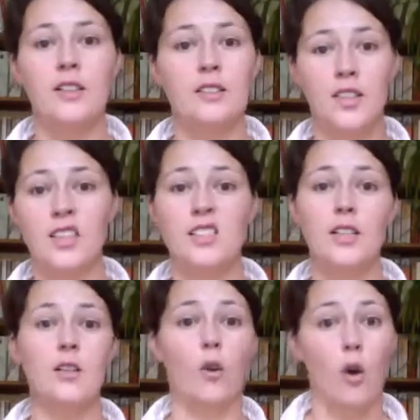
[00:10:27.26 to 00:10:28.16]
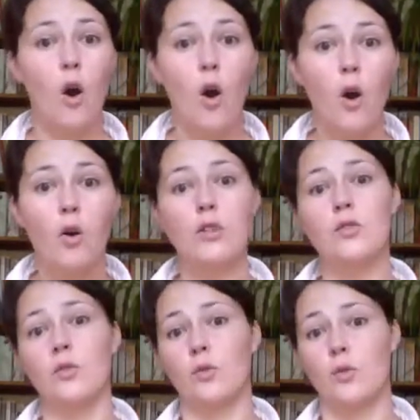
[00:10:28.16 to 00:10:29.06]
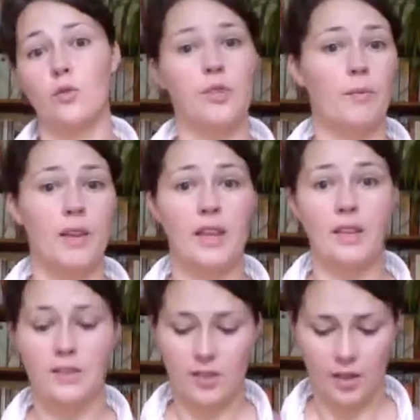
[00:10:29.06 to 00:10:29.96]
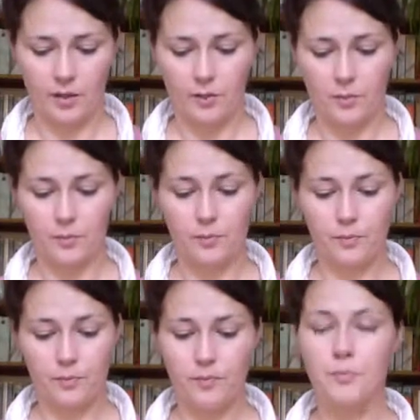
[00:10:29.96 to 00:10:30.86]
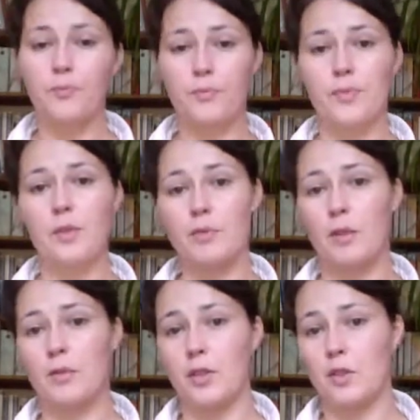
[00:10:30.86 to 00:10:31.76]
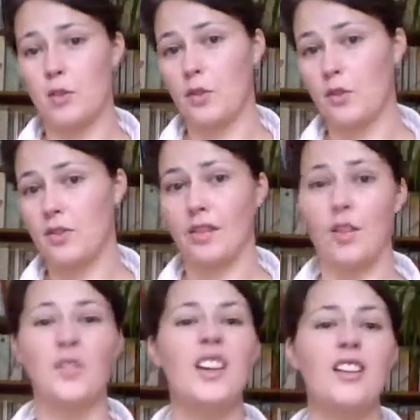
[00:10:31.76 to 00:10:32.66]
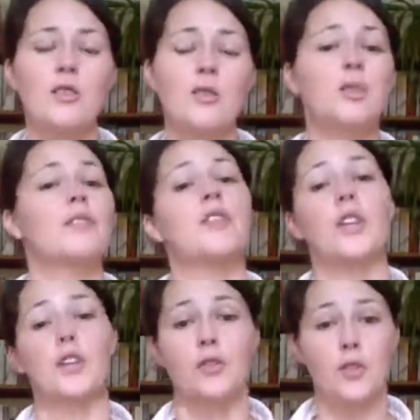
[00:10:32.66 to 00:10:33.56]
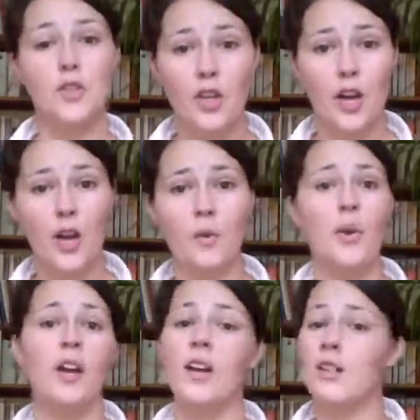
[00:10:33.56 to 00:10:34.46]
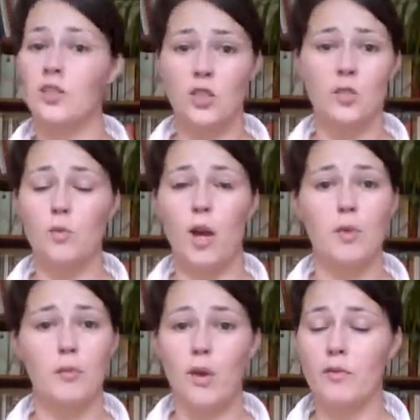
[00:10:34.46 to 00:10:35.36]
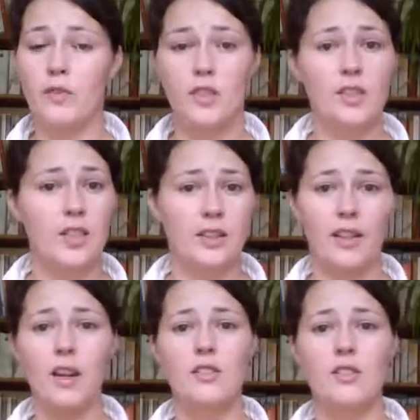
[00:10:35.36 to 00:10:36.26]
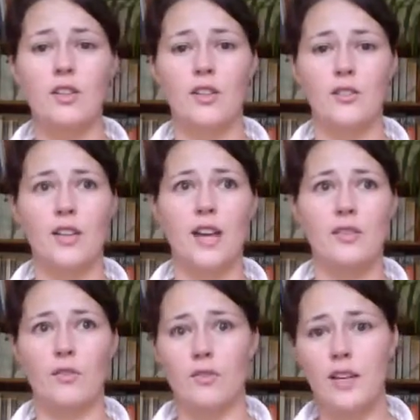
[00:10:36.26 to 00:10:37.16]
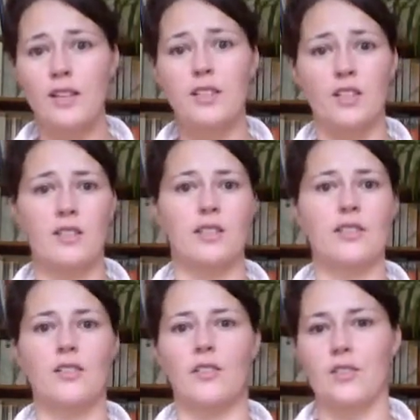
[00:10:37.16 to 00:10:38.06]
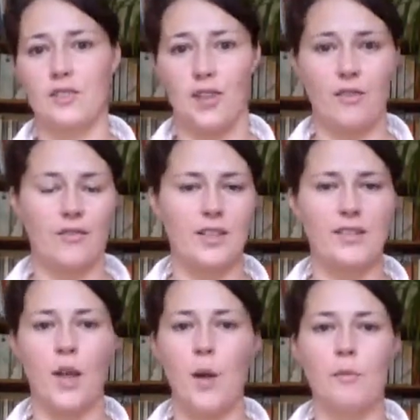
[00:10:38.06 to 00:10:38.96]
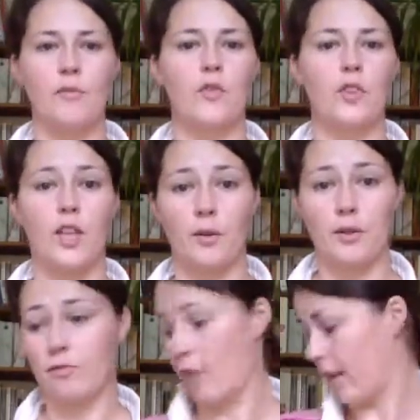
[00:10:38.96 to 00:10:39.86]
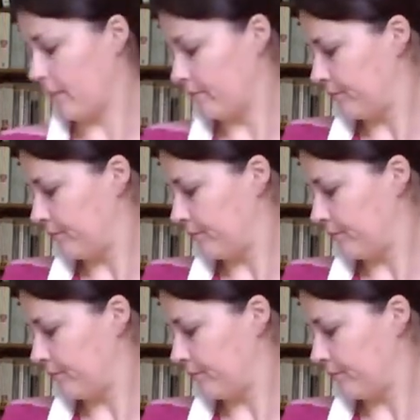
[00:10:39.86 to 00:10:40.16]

dirty or hot or something, so sometimes I do use that though, and they're useful if you're going to a show, just to wipe them over, just to get the last of the loose hairs off and any dust sitting on the surface before you go in the ring.